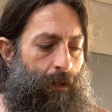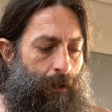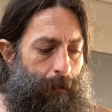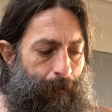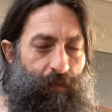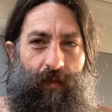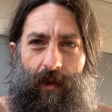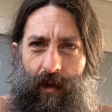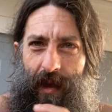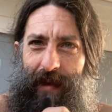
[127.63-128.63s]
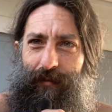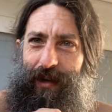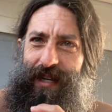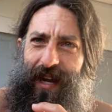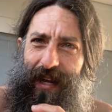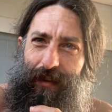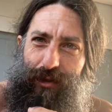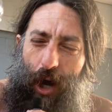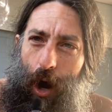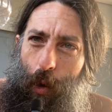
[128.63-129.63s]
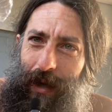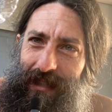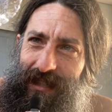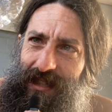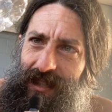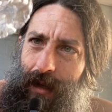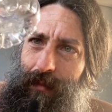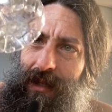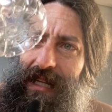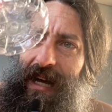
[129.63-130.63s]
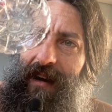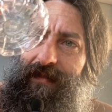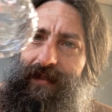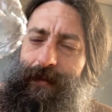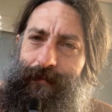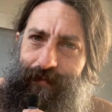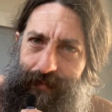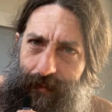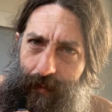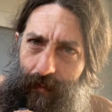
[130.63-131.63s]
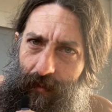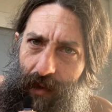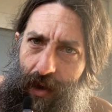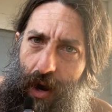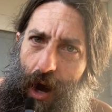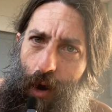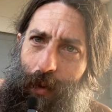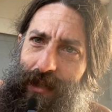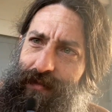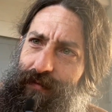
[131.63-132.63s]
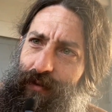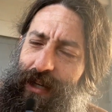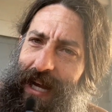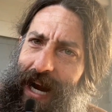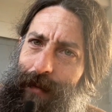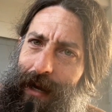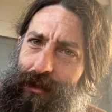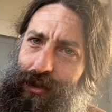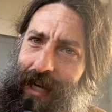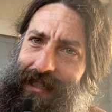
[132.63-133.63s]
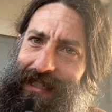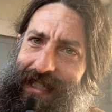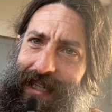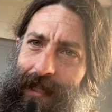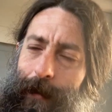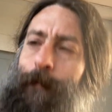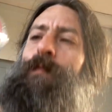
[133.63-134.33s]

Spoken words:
body. Every day there's always some left, and I always freak out about trying to get it.